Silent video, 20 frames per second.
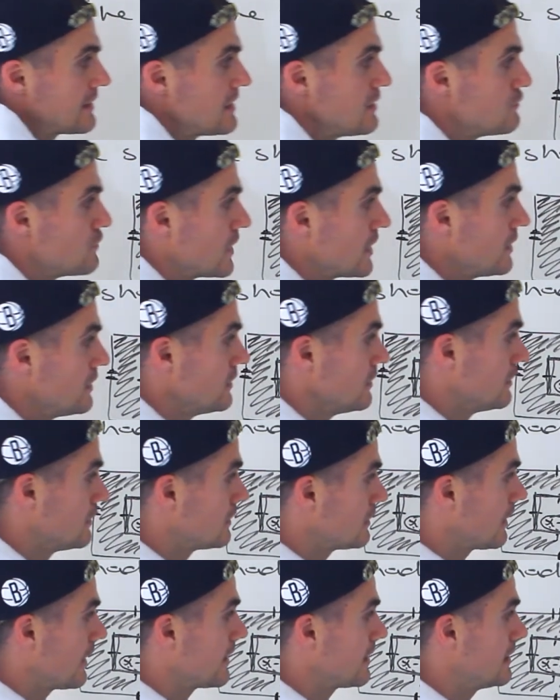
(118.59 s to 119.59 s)
leave it
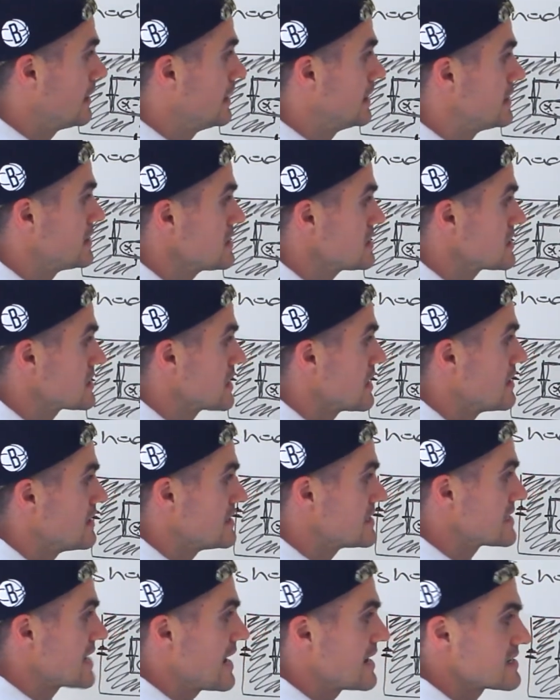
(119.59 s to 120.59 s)
like this.
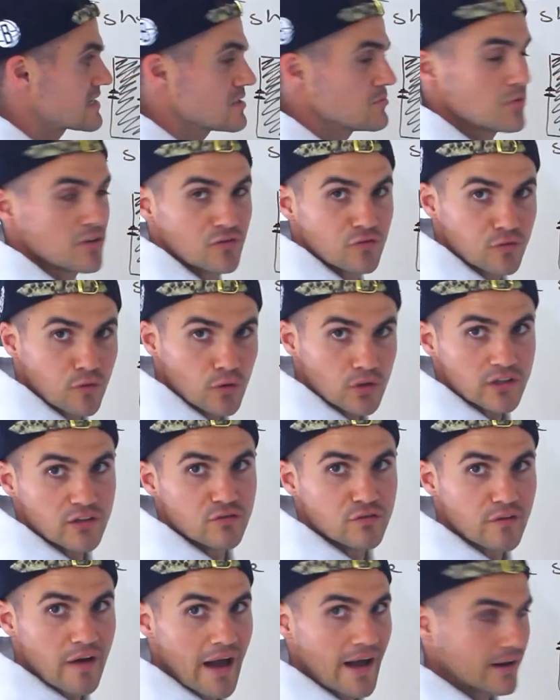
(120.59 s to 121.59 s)
This has to be fully
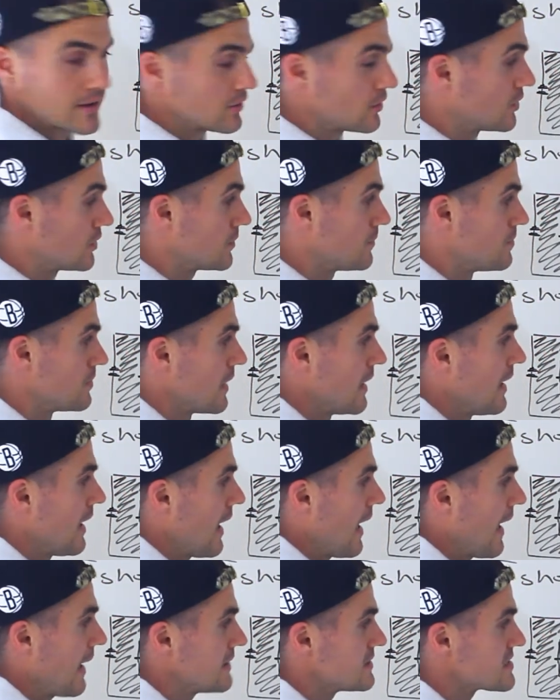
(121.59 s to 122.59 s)
factored.
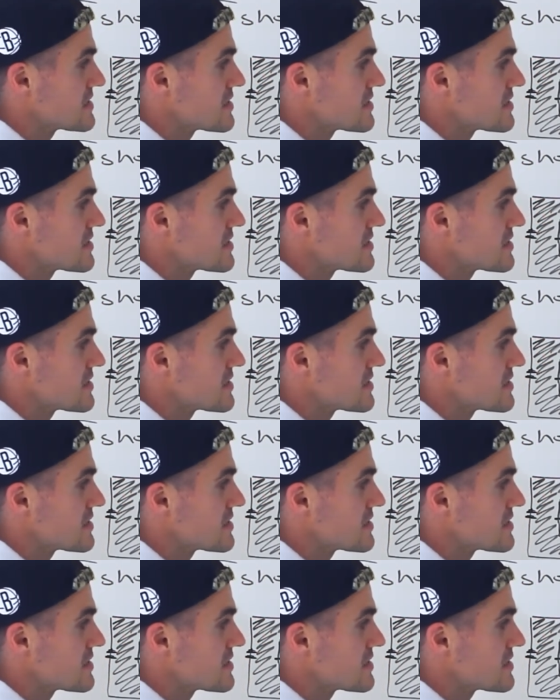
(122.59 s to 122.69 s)
And